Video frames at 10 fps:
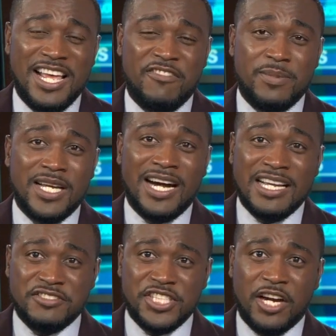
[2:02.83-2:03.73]
the
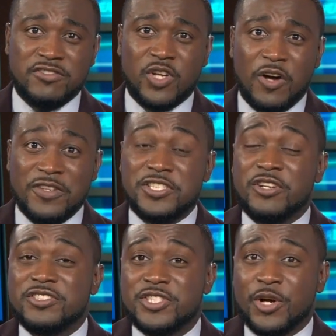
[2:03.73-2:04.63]
FBI and Sheriff's Office
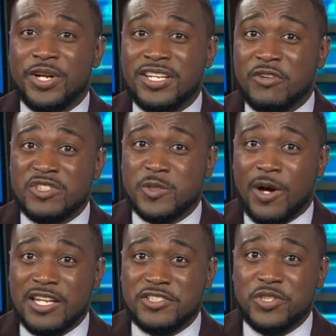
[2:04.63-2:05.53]
concerning the
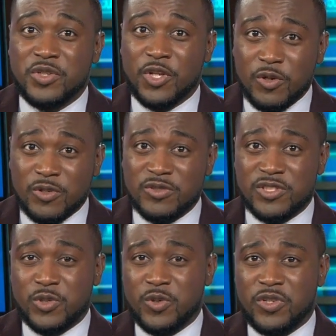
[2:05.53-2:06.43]
response to local
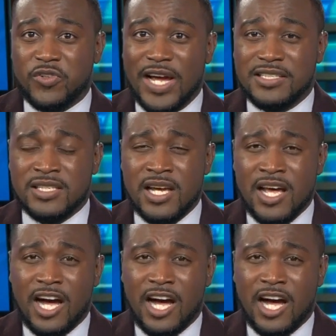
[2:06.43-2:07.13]
school threats.